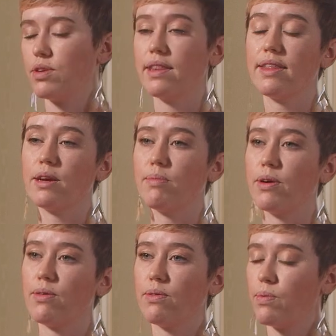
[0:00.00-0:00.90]
can think
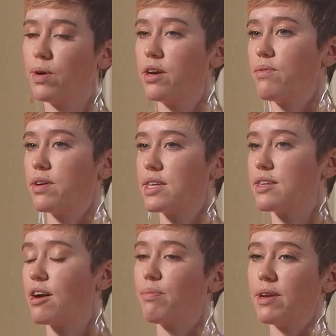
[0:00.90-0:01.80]
about where you want to
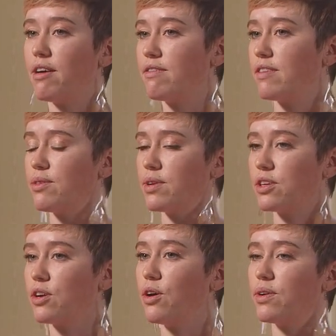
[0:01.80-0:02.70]
stop and how far you want
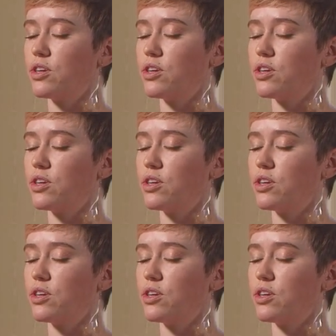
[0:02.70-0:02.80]
to go,